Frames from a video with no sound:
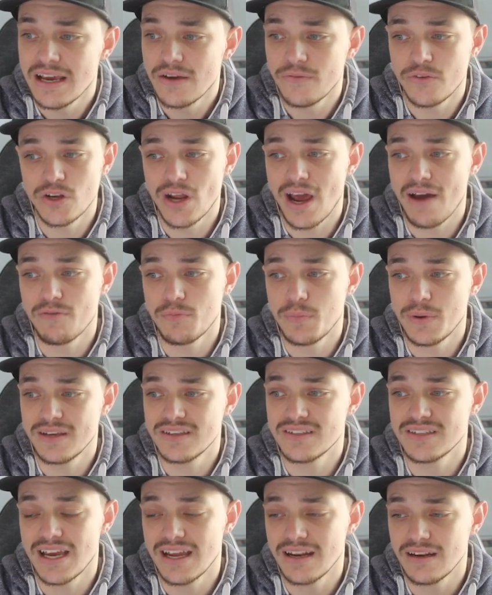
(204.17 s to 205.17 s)
If you do have a
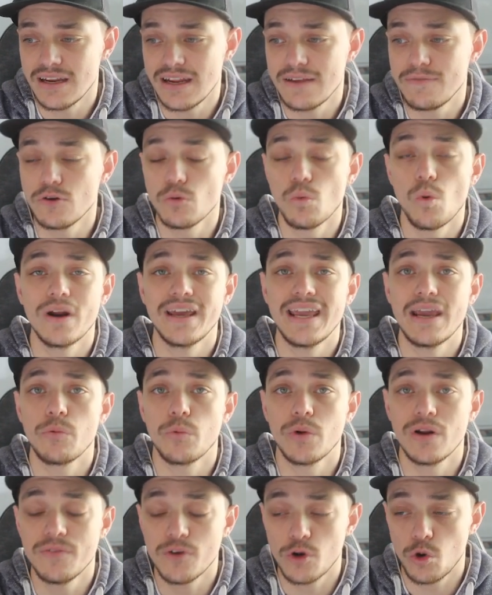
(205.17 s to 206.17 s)
big set, if you want to
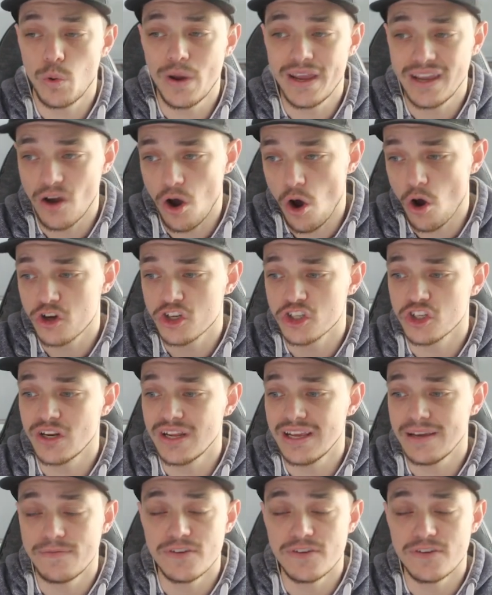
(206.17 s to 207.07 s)
get rid of it quick, auction it.